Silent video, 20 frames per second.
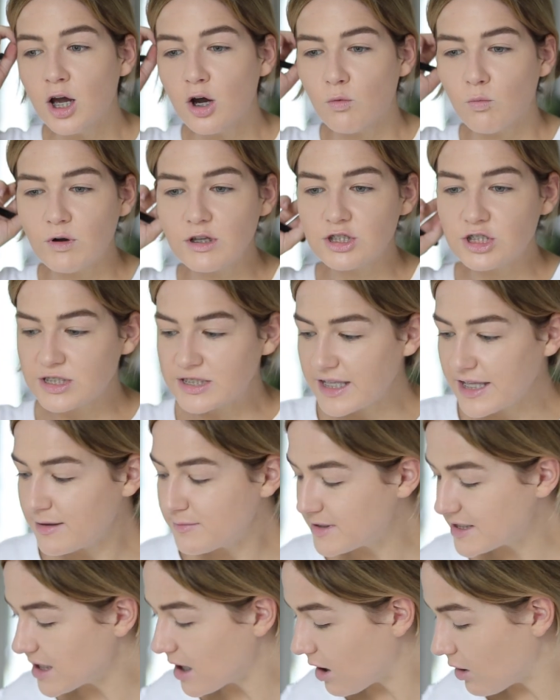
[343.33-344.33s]
which
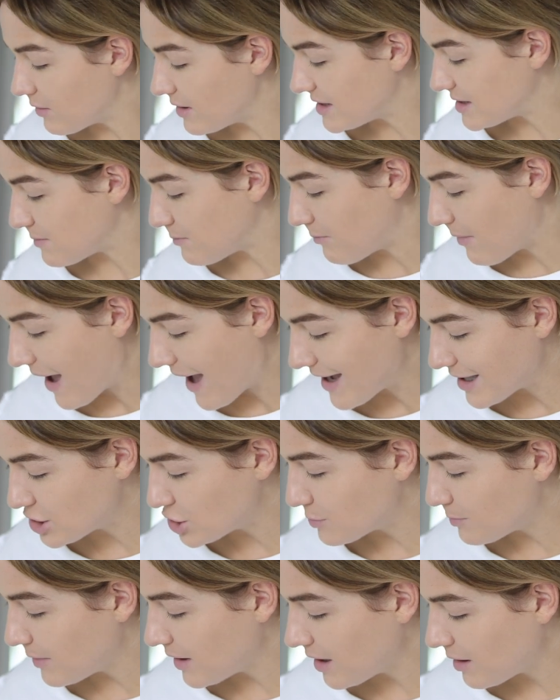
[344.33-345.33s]
seems to always
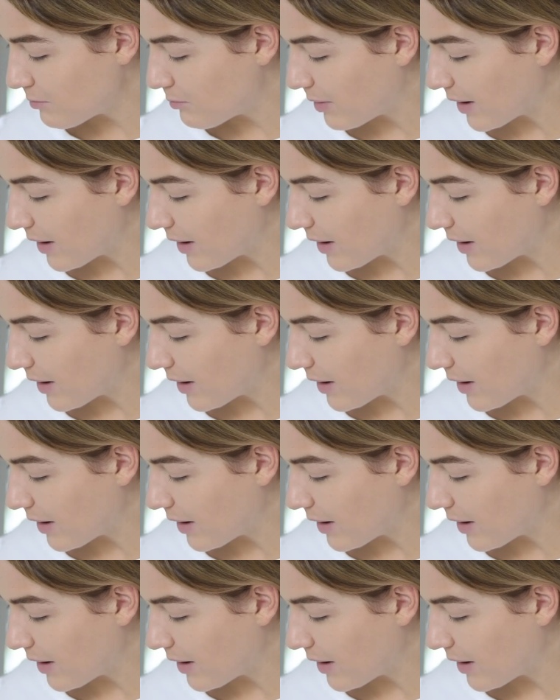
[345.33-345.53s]
match me.